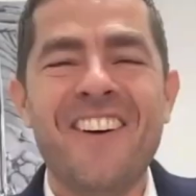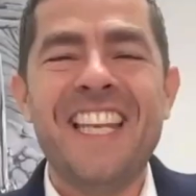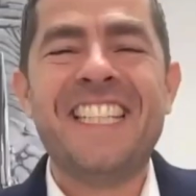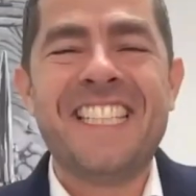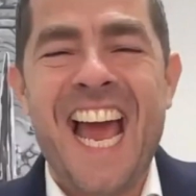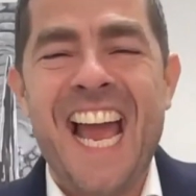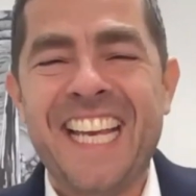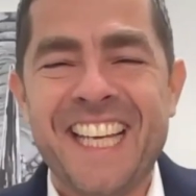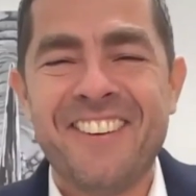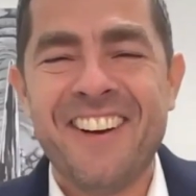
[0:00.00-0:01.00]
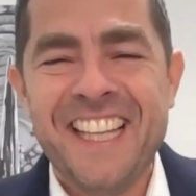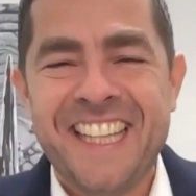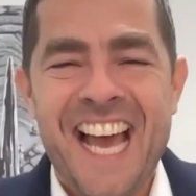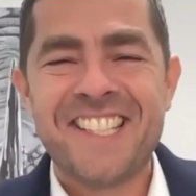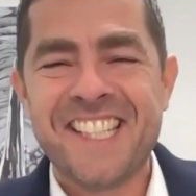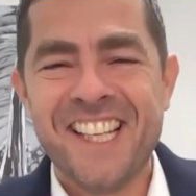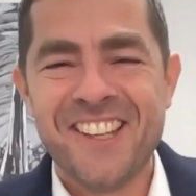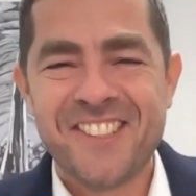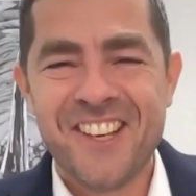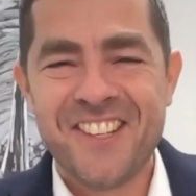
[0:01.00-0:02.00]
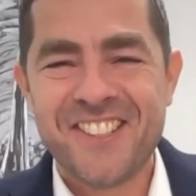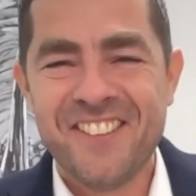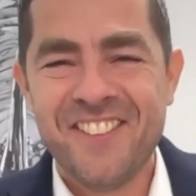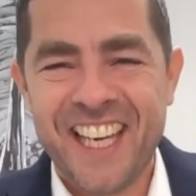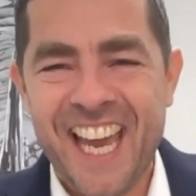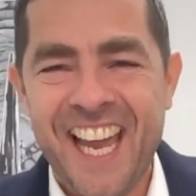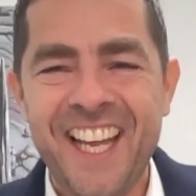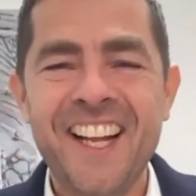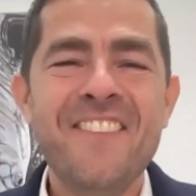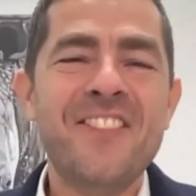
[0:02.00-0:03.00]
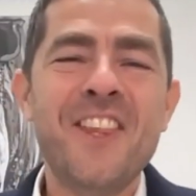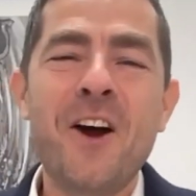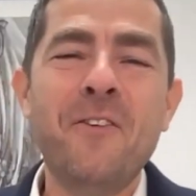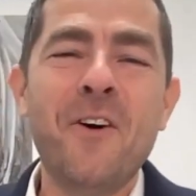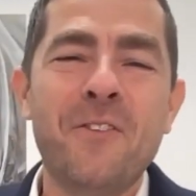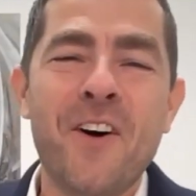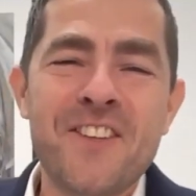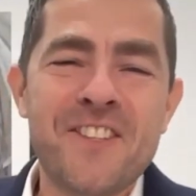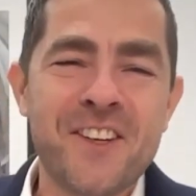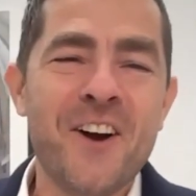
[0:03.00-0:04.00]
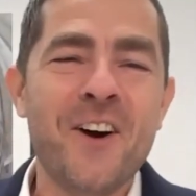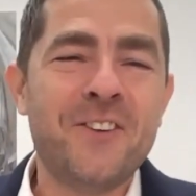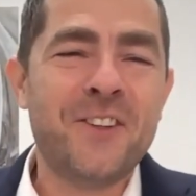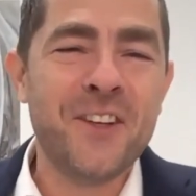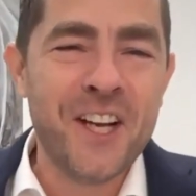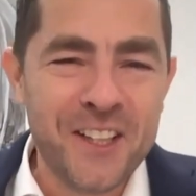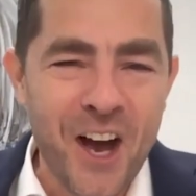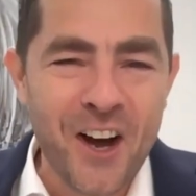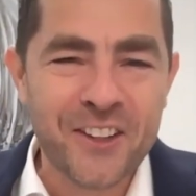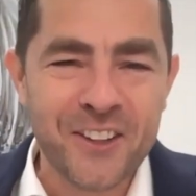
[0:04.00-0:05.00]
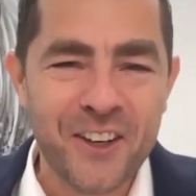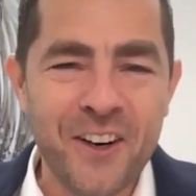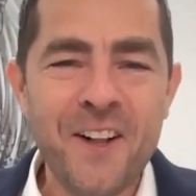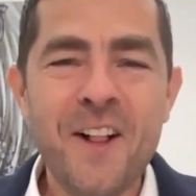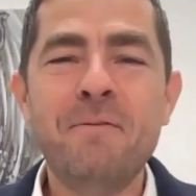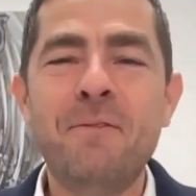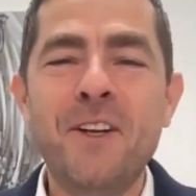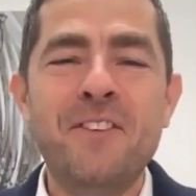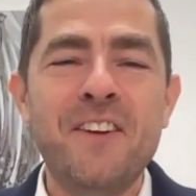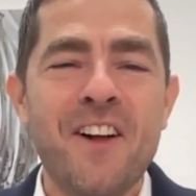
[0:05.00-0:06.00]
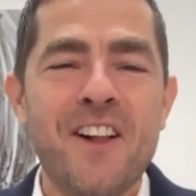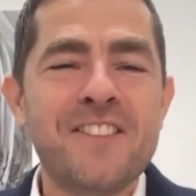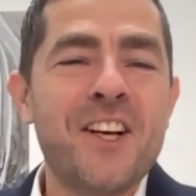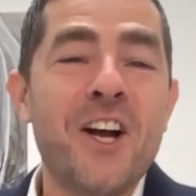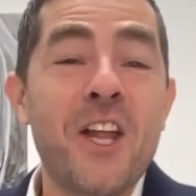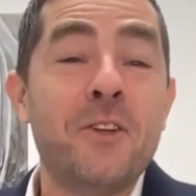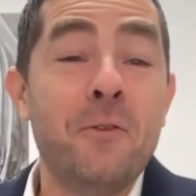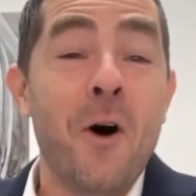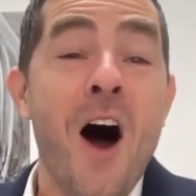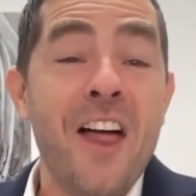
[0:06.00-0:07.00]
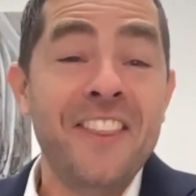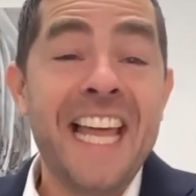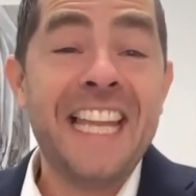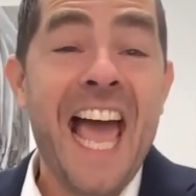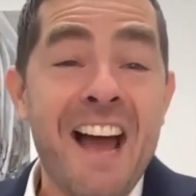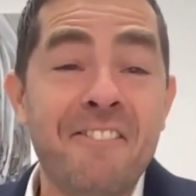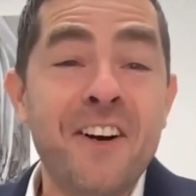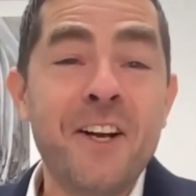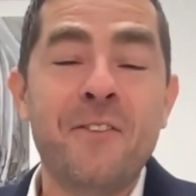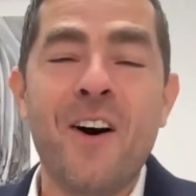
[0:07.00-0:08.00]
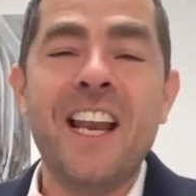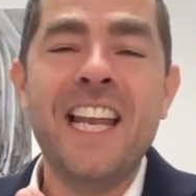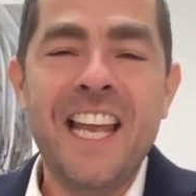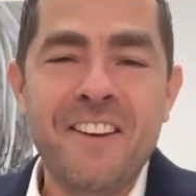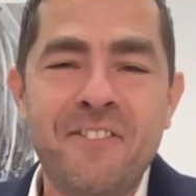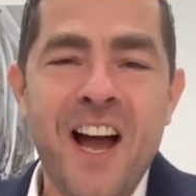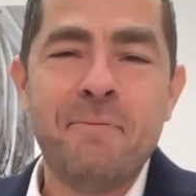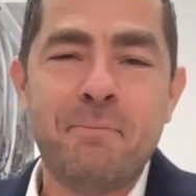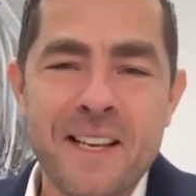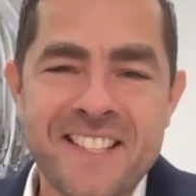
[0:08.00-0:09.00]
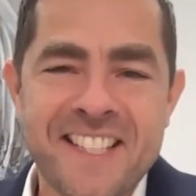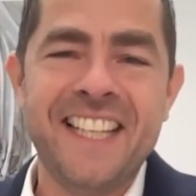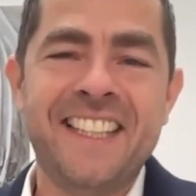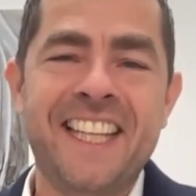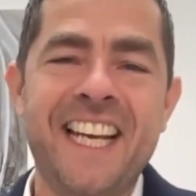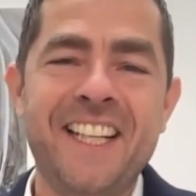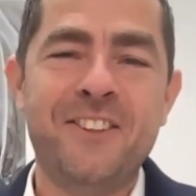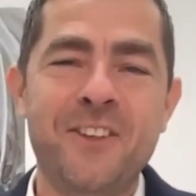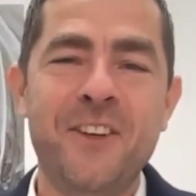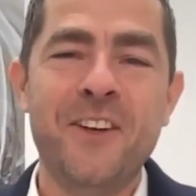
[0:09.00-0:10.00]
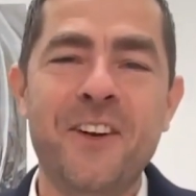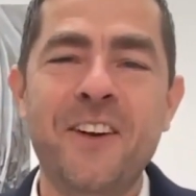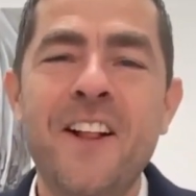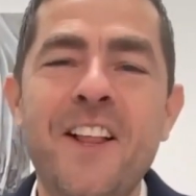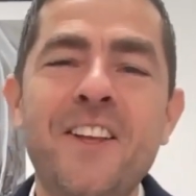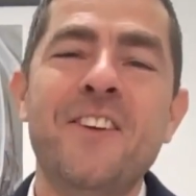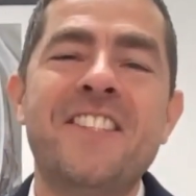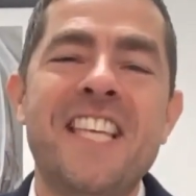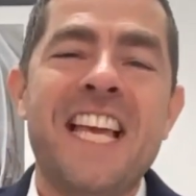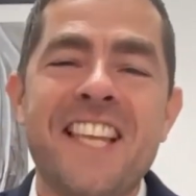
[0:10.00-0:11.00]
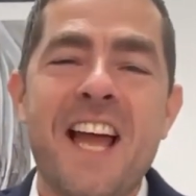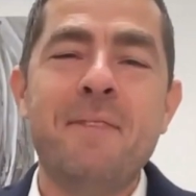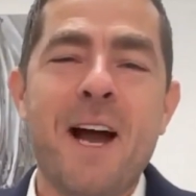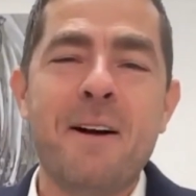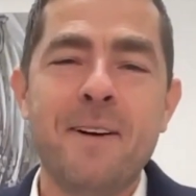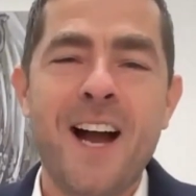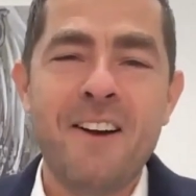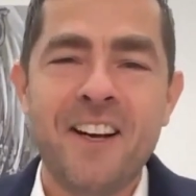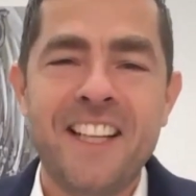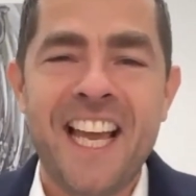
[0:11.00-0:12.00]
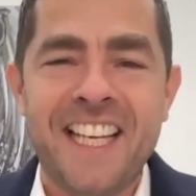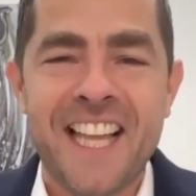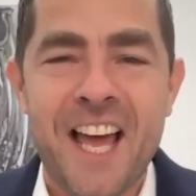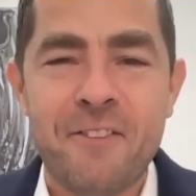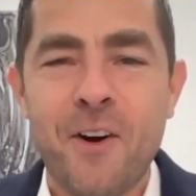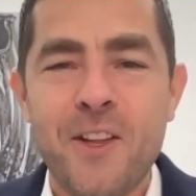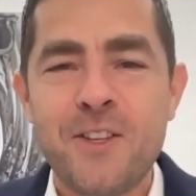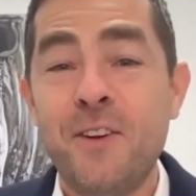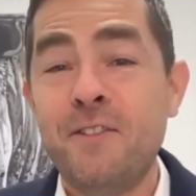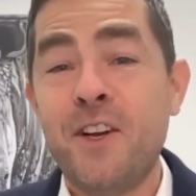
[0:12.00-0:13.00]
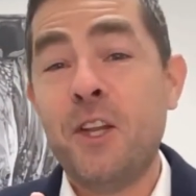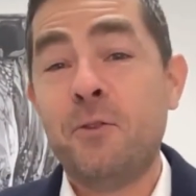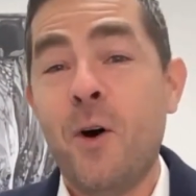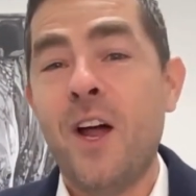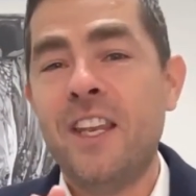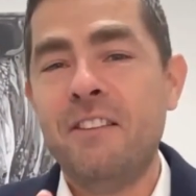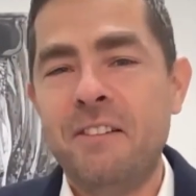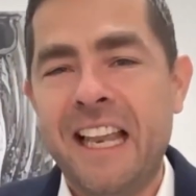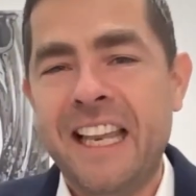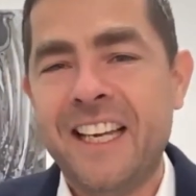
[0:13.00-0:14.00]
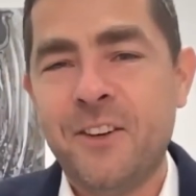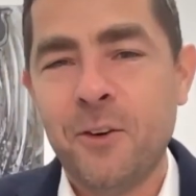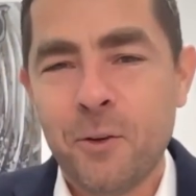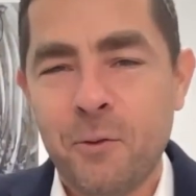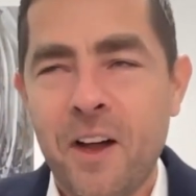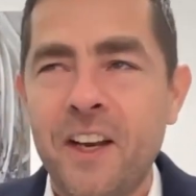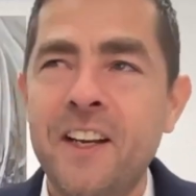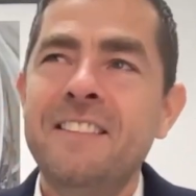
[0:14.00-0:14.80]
and check their intestinal system, okay? No one wants to go to the doctor. But we've also got one that everyone, if I presented it to you, you'd say, sign me up. I want to take that one. So we've got one really cool one.